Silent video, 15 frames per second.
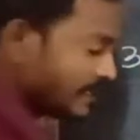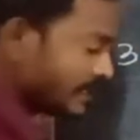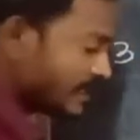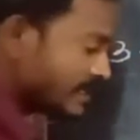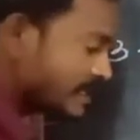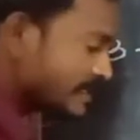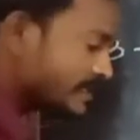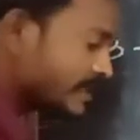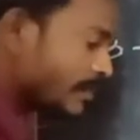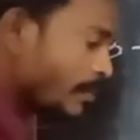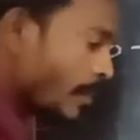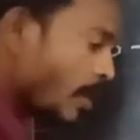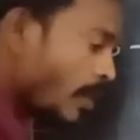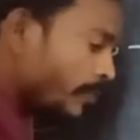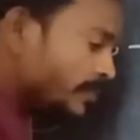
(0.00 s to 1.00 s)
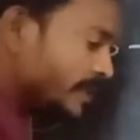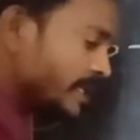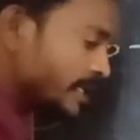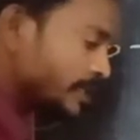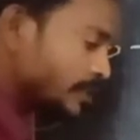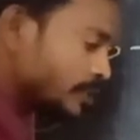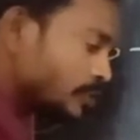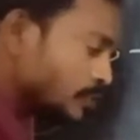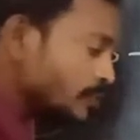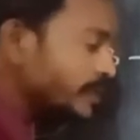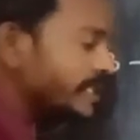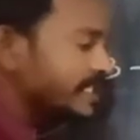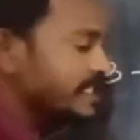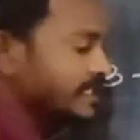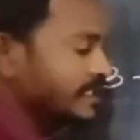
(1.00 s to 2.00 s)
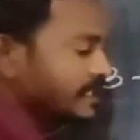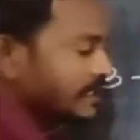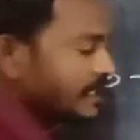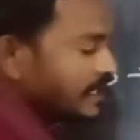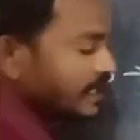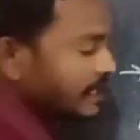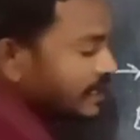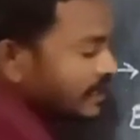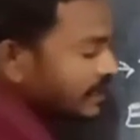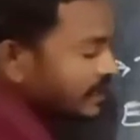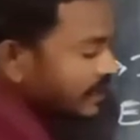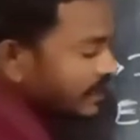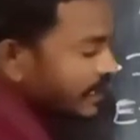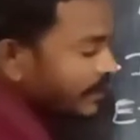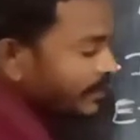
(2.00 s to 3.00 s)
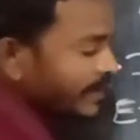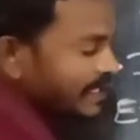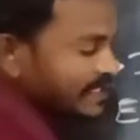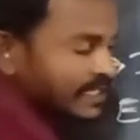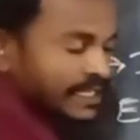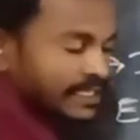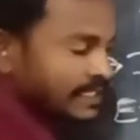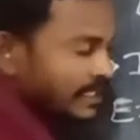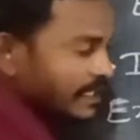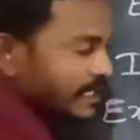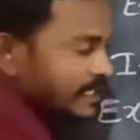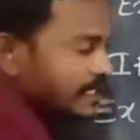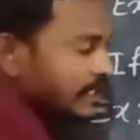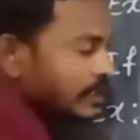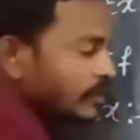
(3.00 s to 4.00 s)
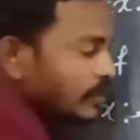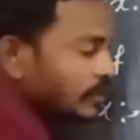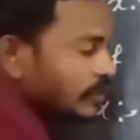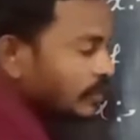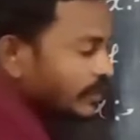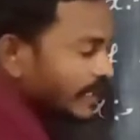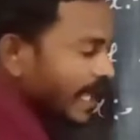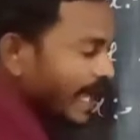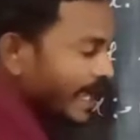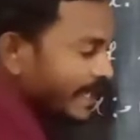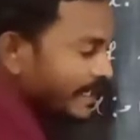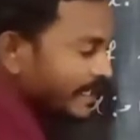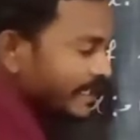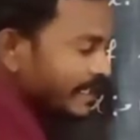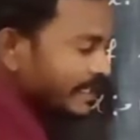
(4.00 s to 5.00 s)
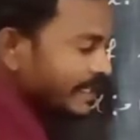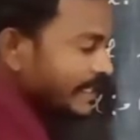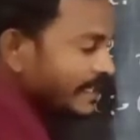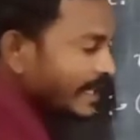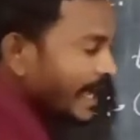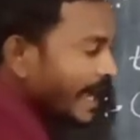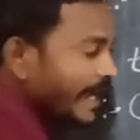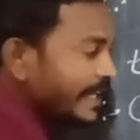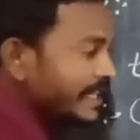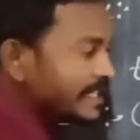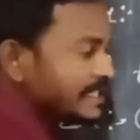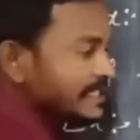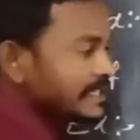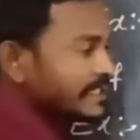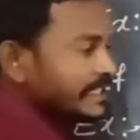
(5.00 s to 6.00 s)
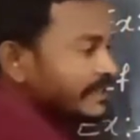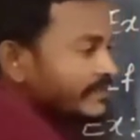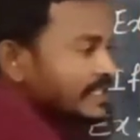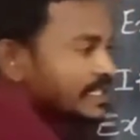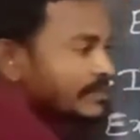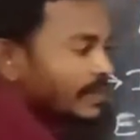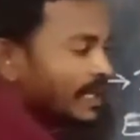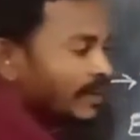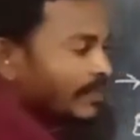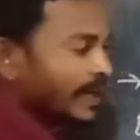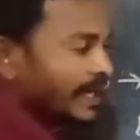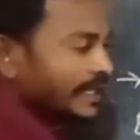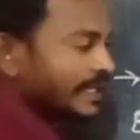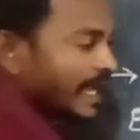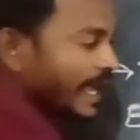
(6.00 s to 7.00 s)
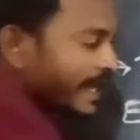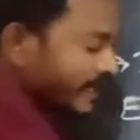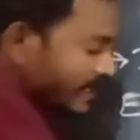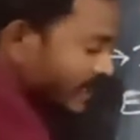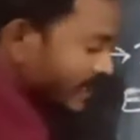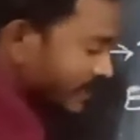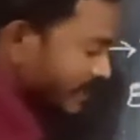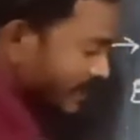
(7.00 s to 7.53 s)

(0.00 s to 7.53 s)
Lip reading: Then the sum of these two digits, 3 plus 6 is equal to 9. Then 9 is divisible by 9.